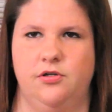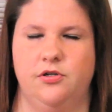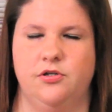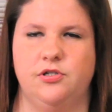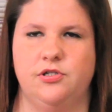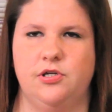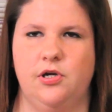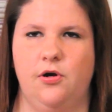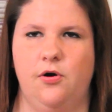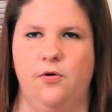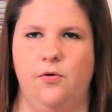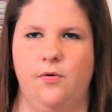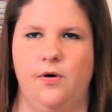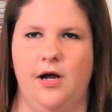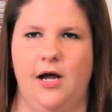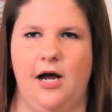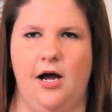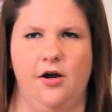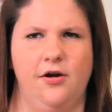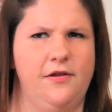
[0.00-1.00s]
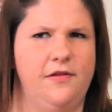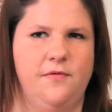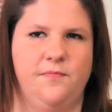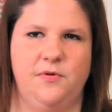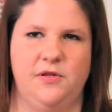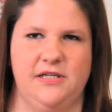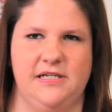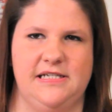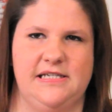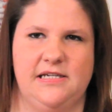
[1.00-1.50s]
So how did the
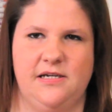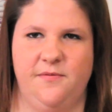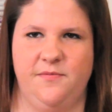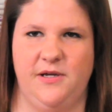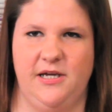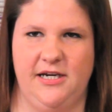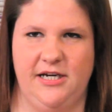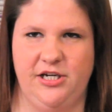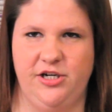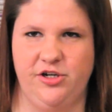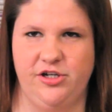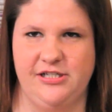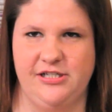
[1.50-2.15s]
police end up getting your